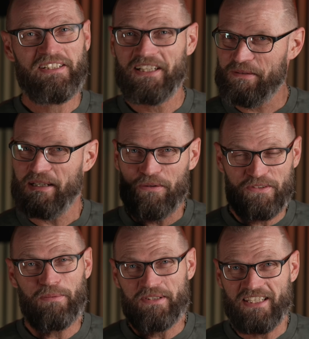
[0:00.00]
doesn't matter what
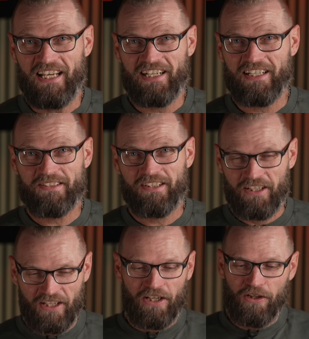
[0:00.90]
type of sand it is,
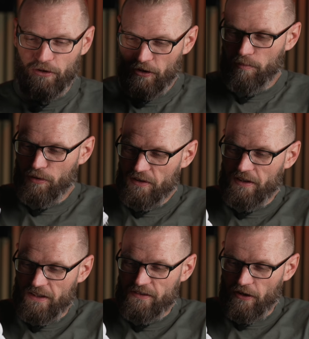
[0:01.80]
you put
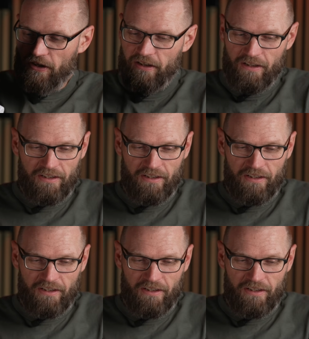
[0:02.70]
this on,